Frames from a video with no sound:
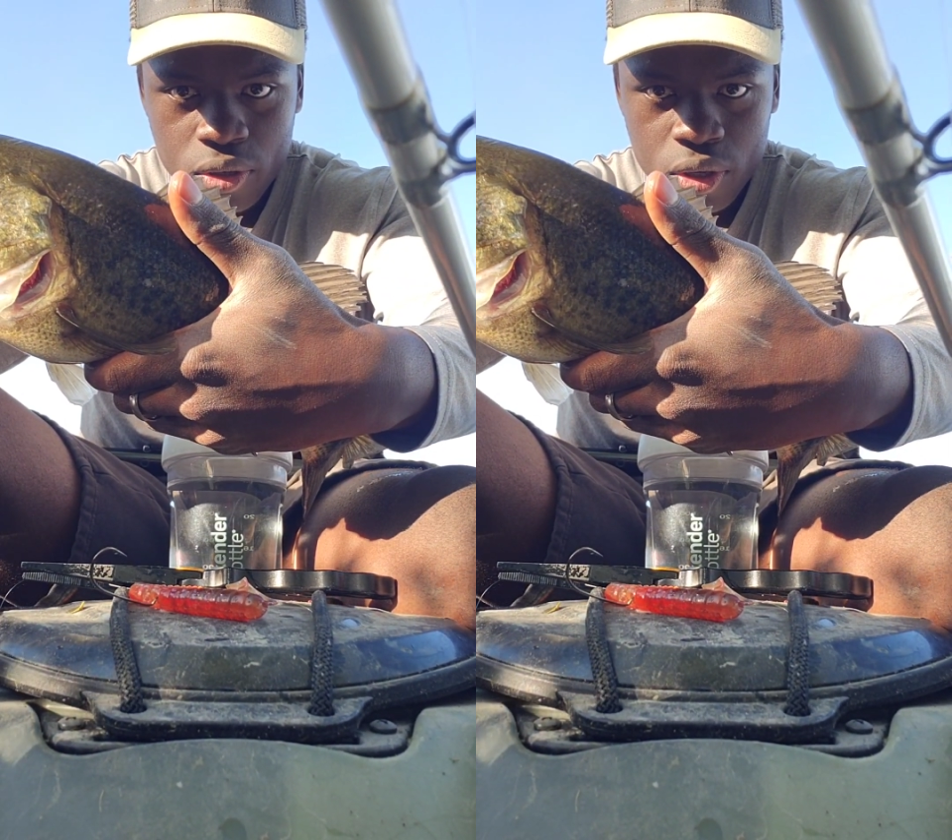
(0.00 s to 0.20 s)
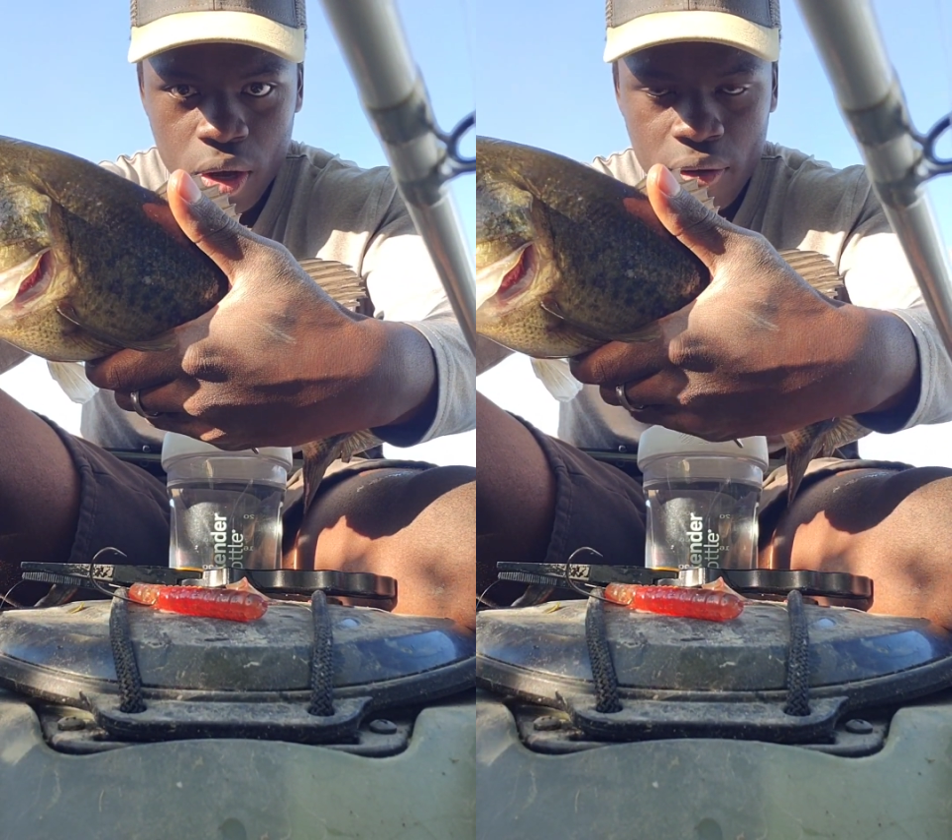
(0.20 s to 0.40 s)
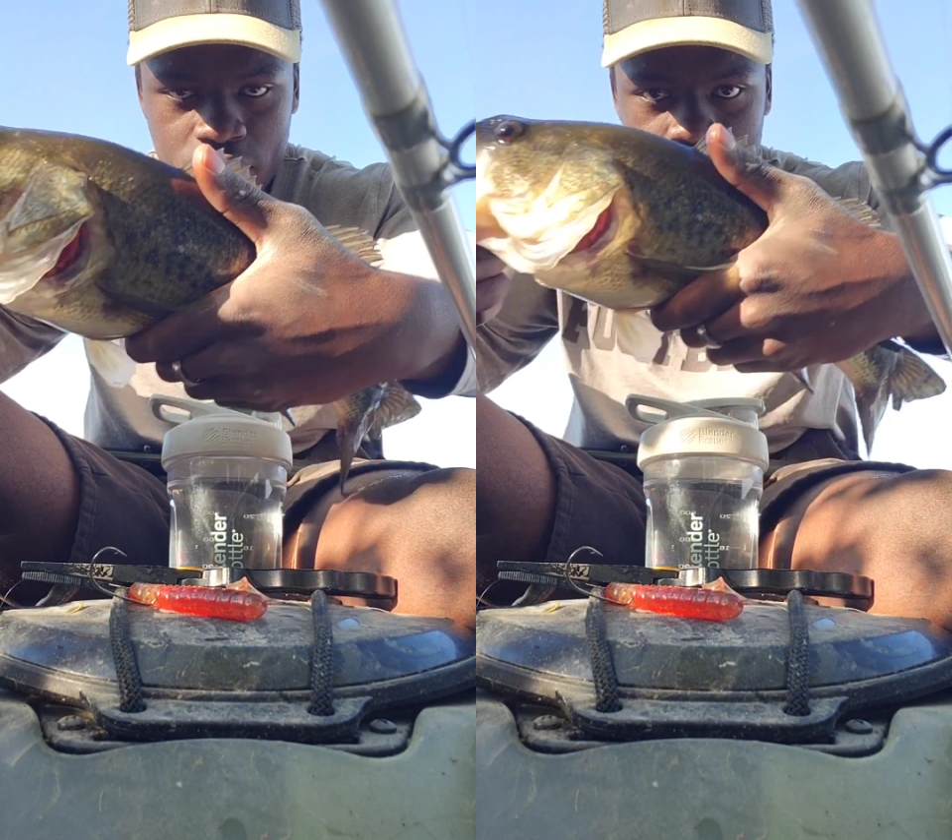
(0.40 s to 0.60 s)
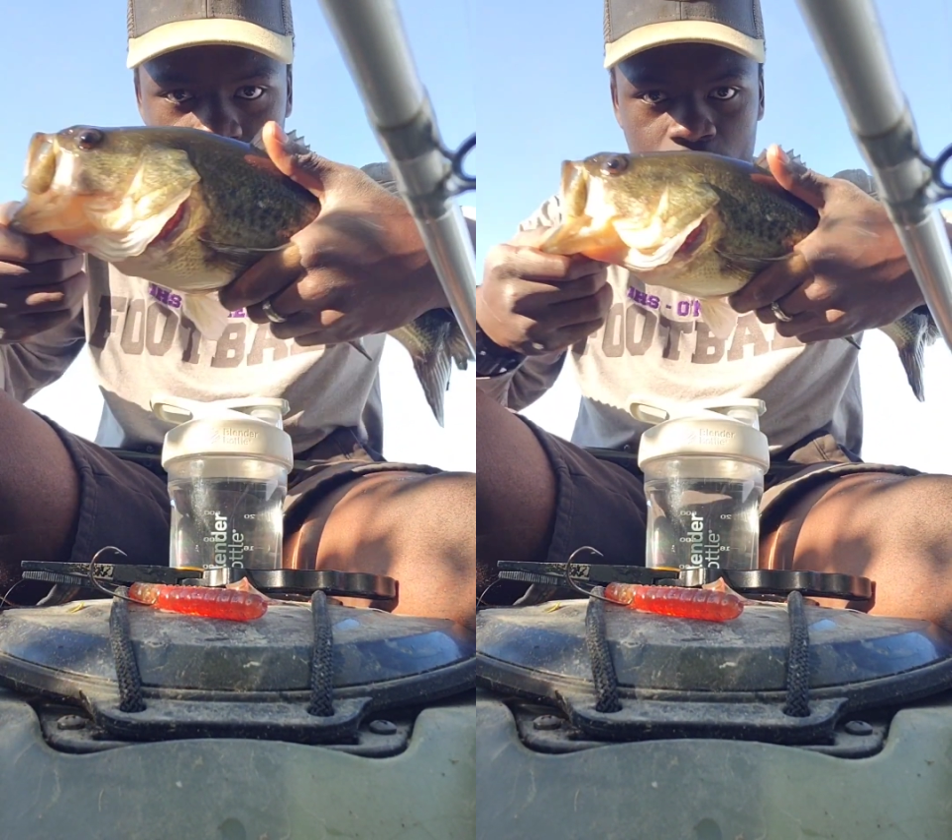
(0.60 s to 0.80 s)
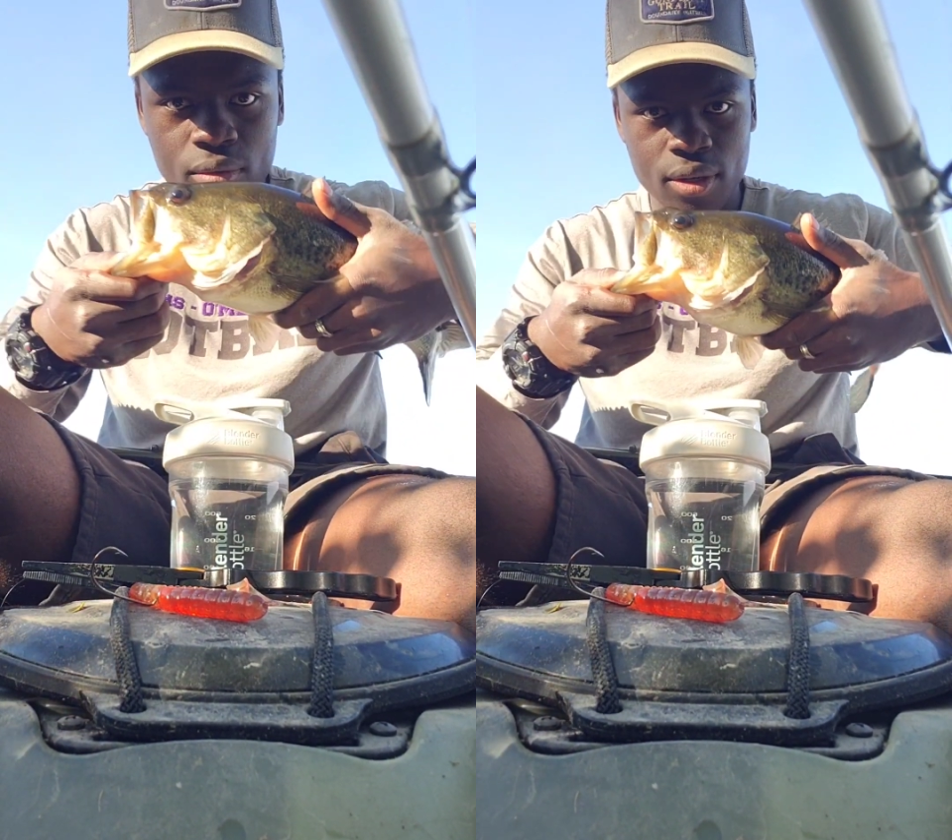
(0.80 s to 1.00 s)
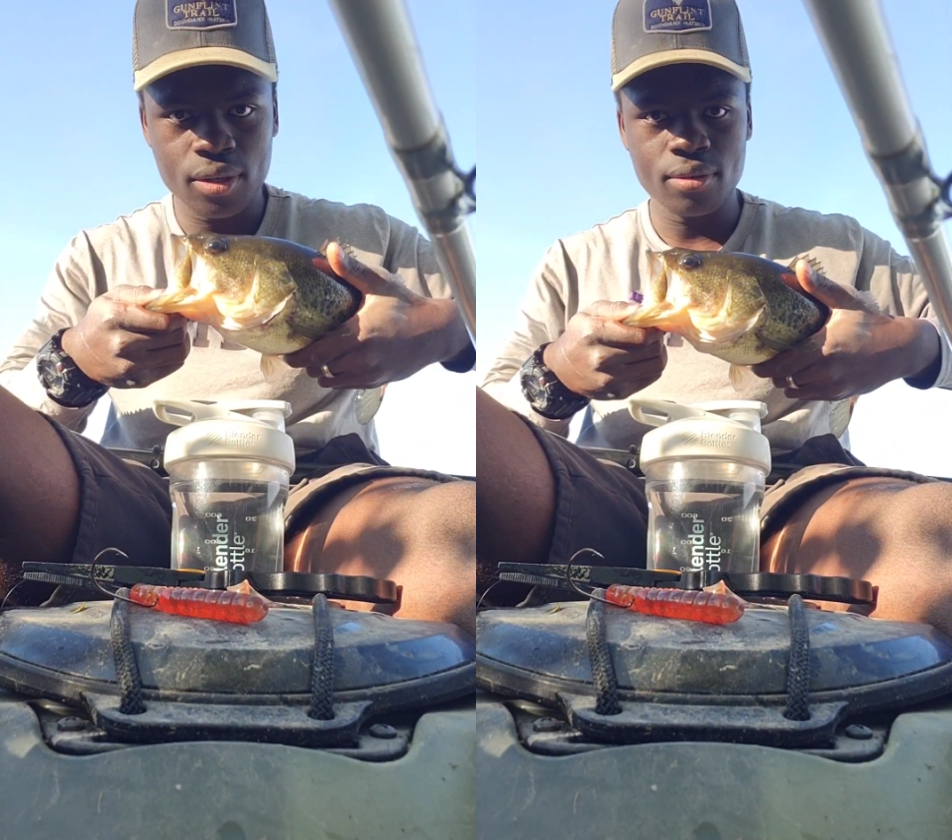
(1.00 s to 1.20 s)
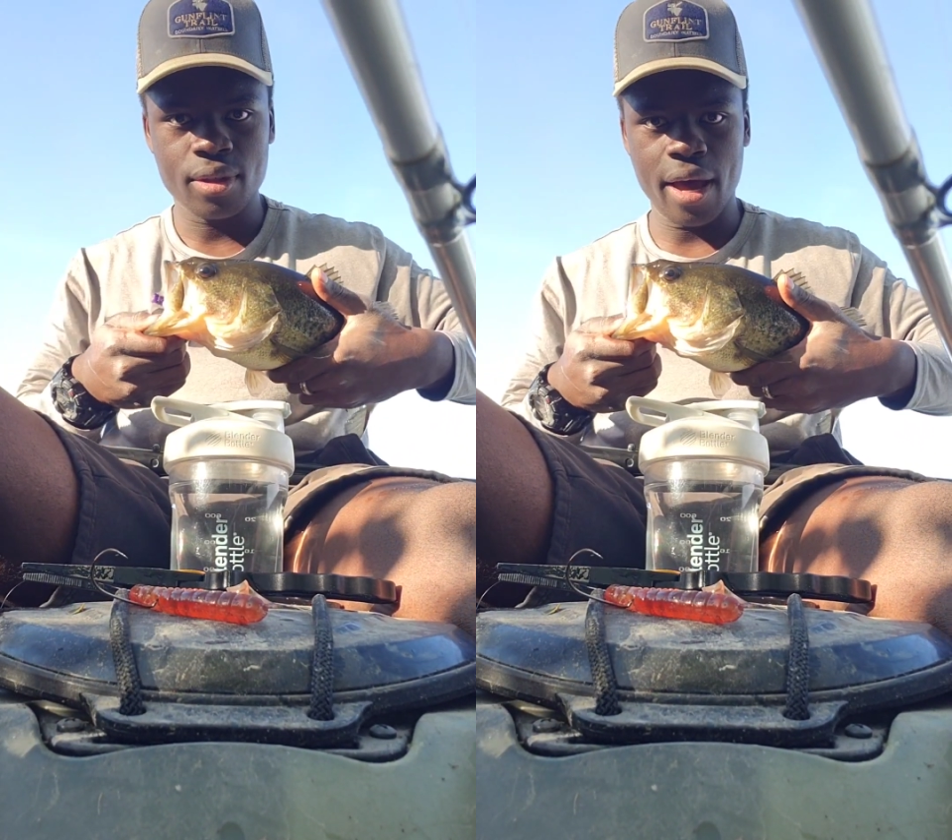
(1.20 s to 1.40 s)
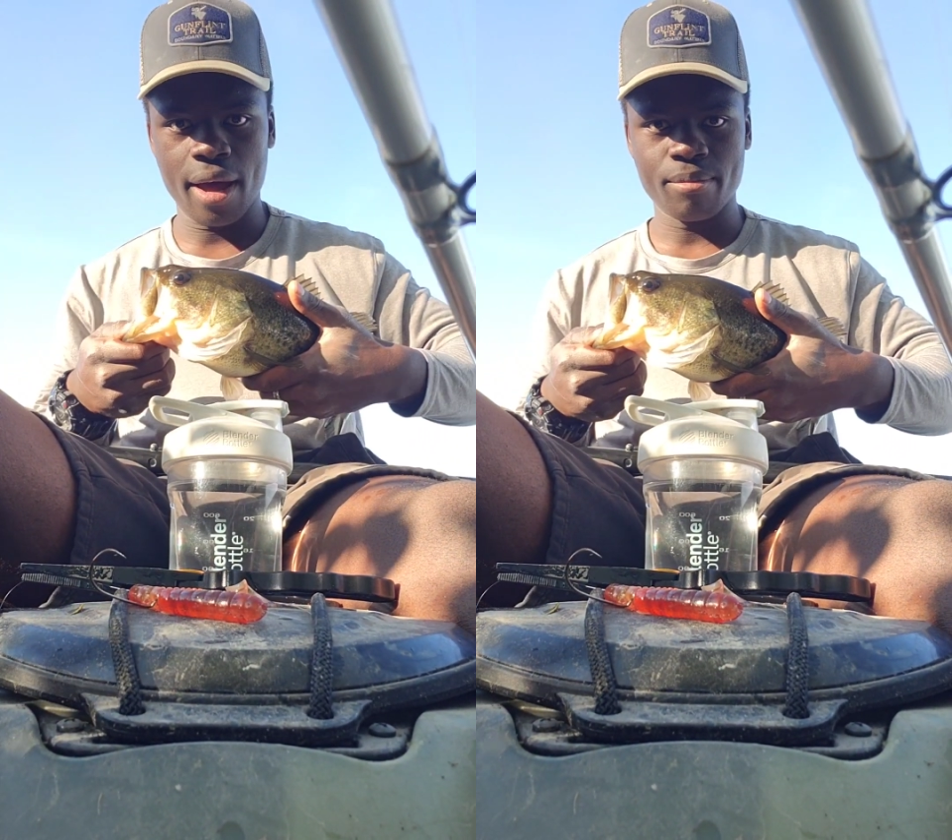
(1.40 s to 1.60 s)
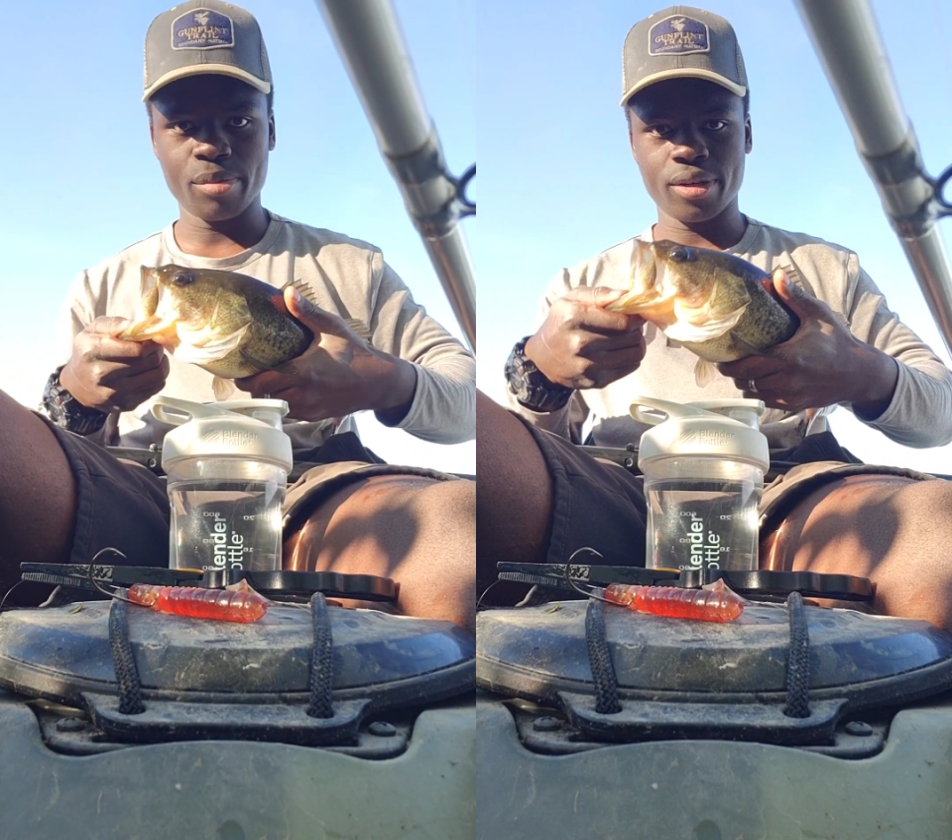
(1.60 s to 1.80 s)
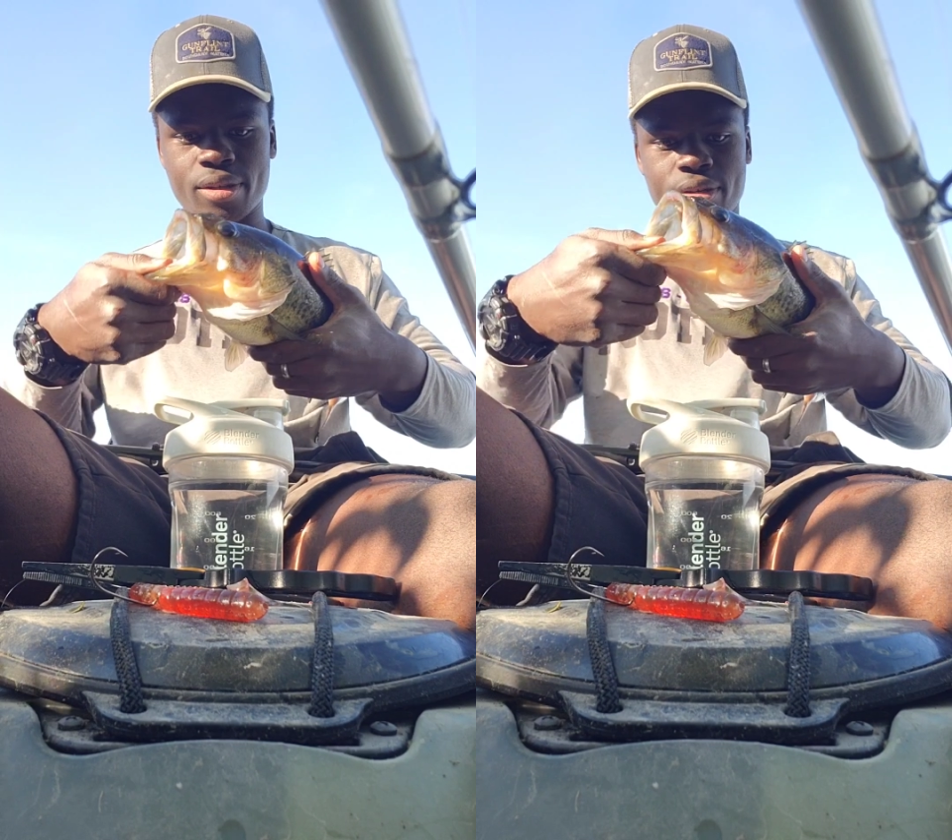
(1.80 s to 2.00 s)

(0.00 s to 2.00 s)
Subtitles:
so obviously you don't want to do that. But